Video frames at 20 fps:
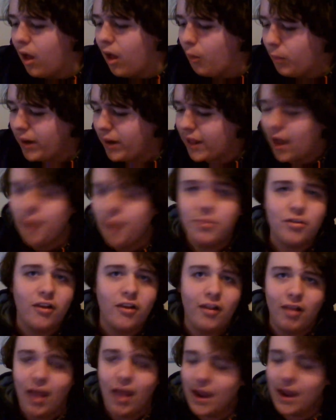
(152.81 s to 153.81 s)
When it comes to
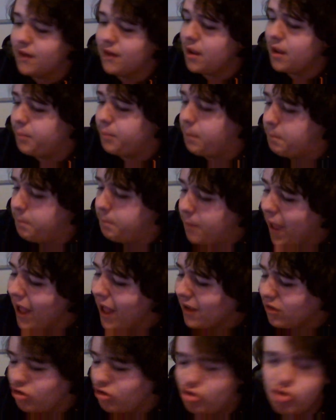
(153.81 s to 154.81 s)
the lineup,
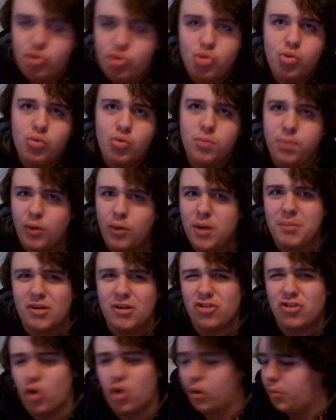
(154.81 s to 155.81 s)
back to pretty
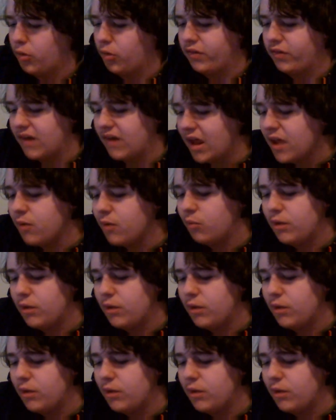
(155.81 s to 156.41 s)
much normal tonight.